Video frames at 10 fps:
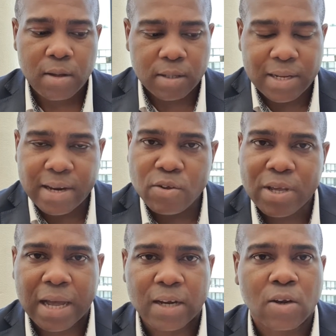then you
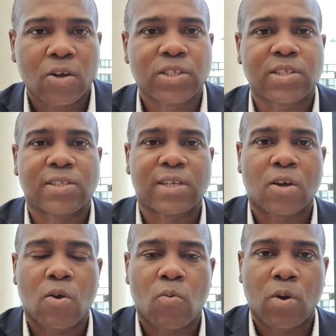can launch the
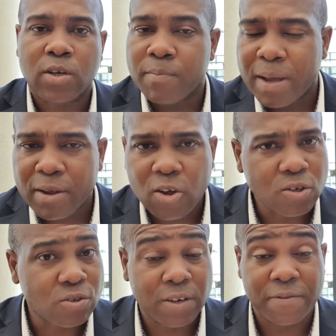second one. You may go
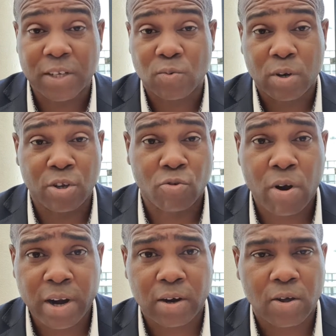through the first one and you
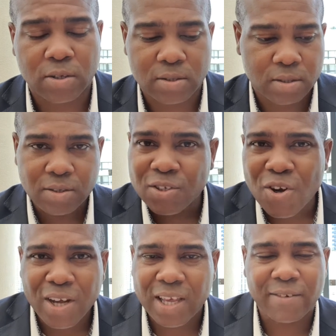run a loss. You
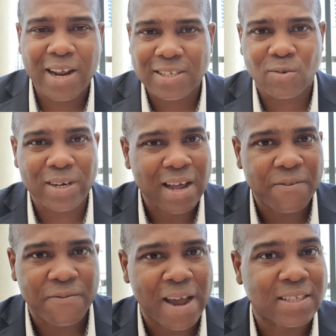don't give. That's what that
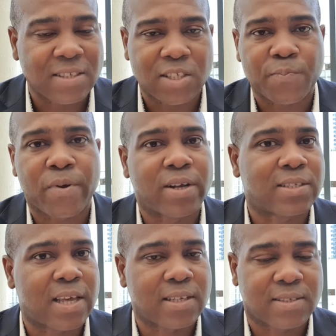fighting spirit
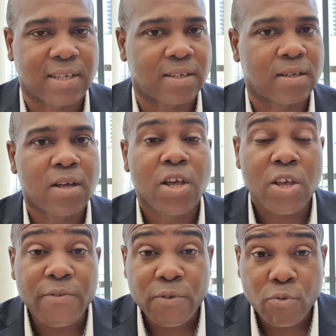kicks in.
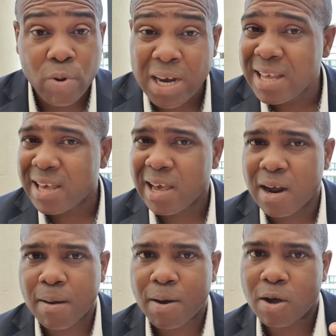If you really care about a